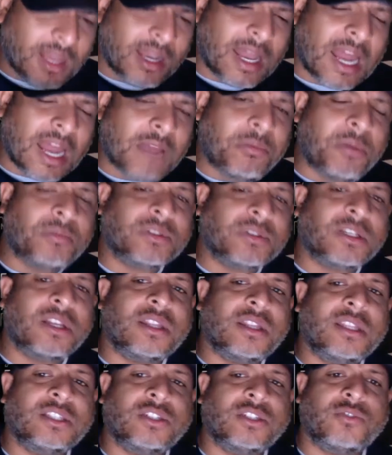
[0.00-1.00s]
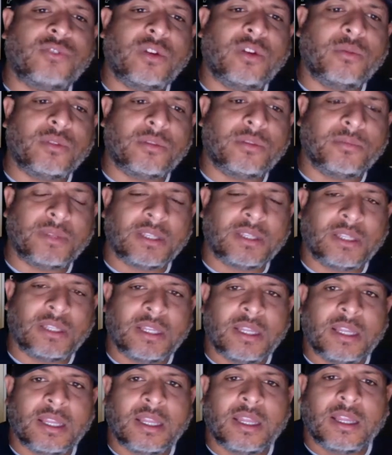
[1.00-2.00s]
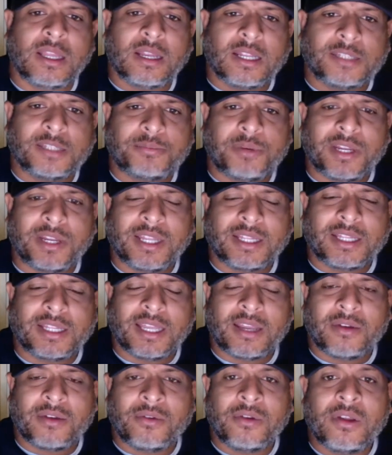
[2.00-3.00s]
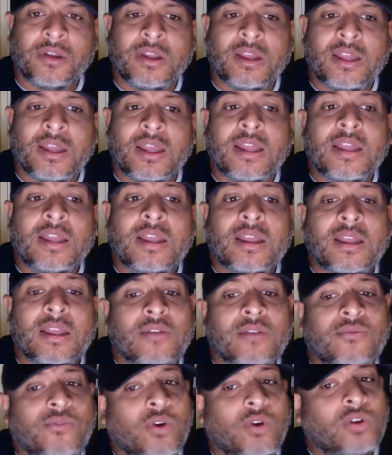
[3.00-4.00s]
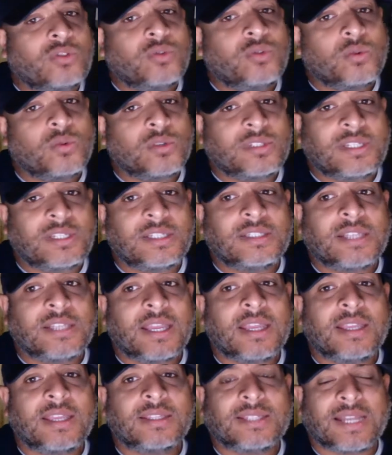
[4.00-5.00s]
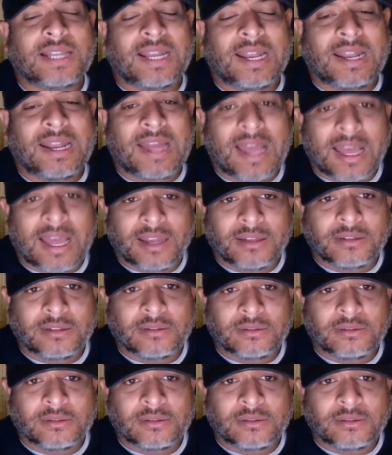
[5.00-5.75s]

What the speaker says: lot of people are going to disagree with me. Let's break it down. Vergil Ortiz gets hits a lot.